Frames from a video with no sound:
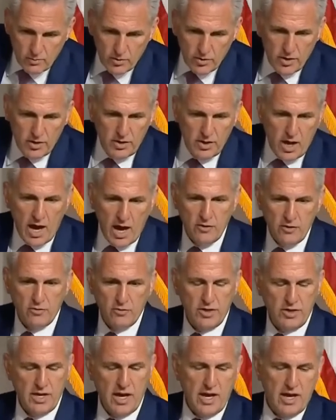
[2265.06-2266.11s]
within the
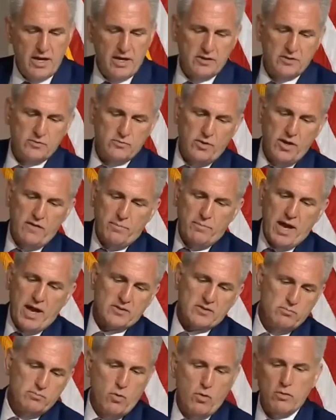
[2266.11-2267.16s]
100 days, we have
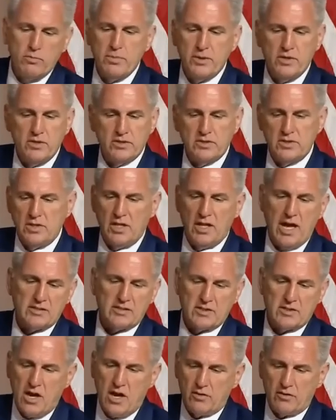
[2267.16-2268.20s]
passed more bills in the
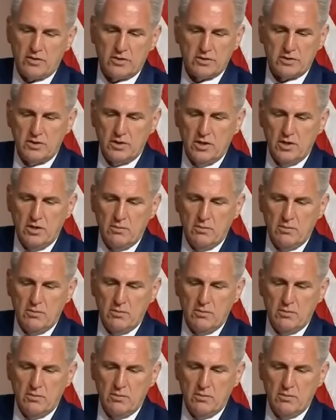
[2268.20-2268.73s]
last Congress,